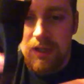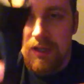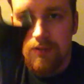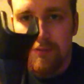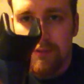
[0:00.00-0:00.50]

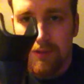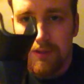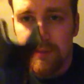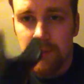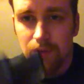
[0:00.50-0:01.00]
it's really
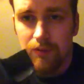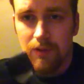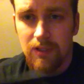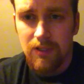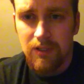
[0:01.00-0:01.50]
simple
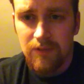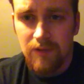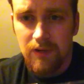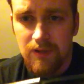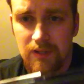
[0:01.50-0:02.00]
as
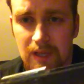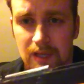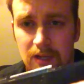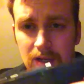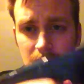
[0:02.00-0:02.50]
far as
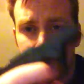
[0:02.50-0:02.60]
that.